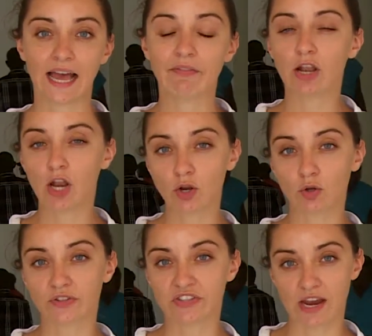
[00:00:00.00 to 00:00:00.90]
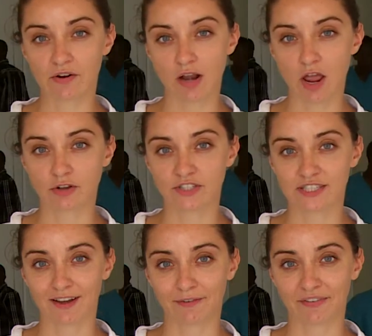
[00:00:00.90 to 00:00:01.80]
And the local Sierra Leone
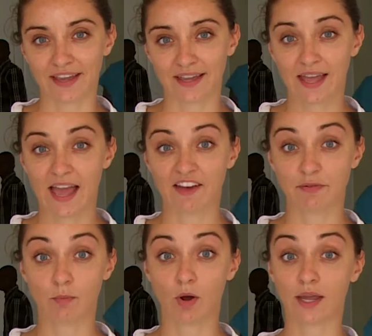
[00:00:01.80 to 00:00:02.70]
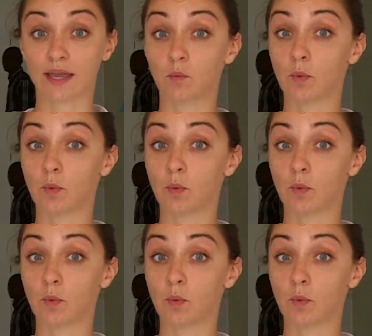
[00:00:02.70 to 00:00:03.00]
staff here have been working